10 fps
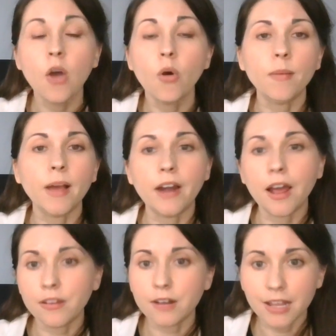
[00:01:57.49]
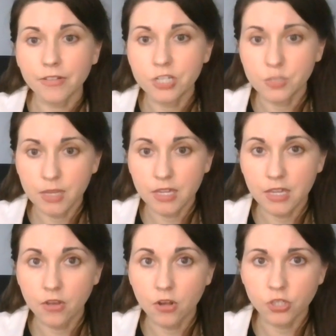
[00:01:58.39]
or about other
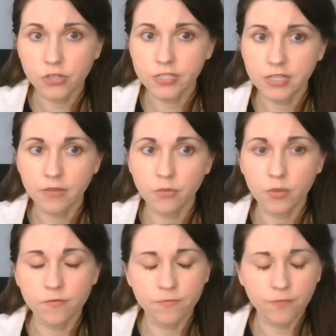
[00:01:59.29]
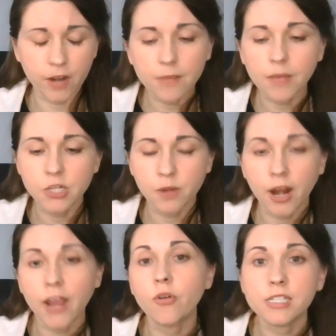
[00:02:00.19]
English-speaking cultures, that we very much
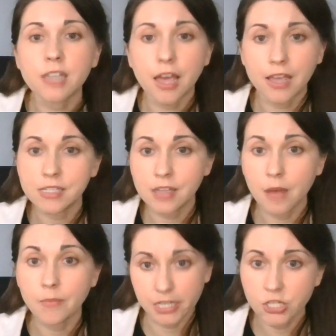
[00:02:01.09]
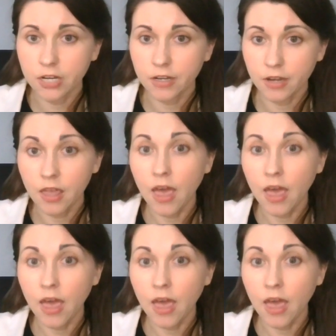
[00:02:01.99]
prioritize competition.